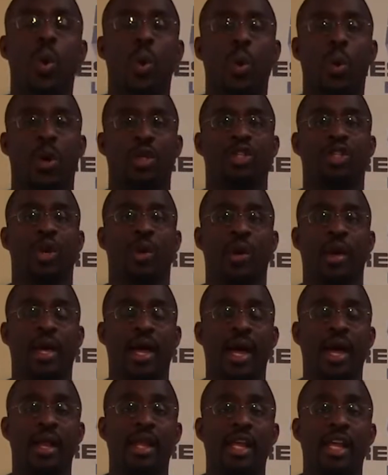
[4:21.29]
what's going
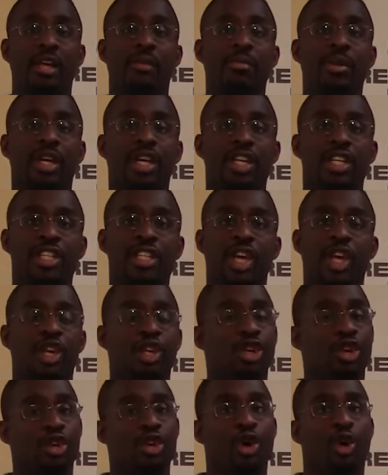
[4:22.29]
on? Because
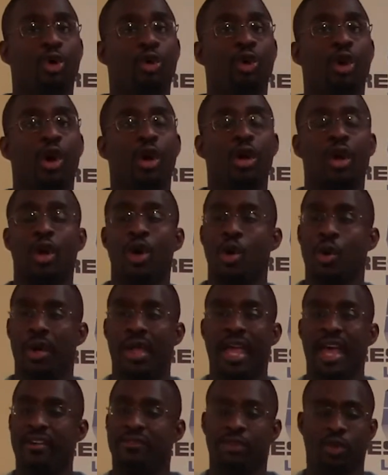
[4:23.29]
you're no longer
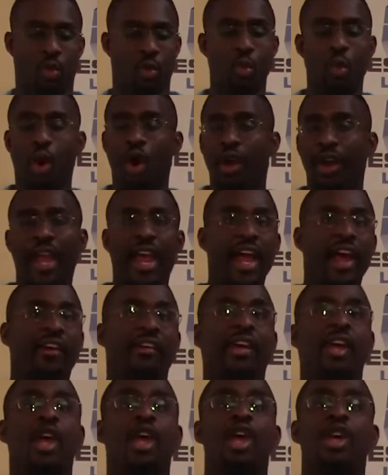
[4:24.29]
going after one
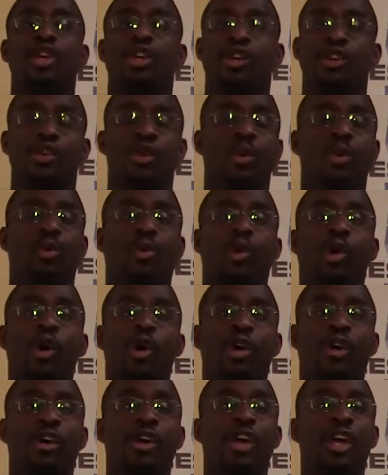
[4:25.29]
area. You're no
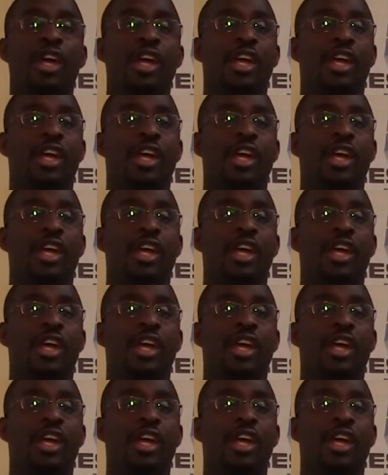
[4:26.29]
longer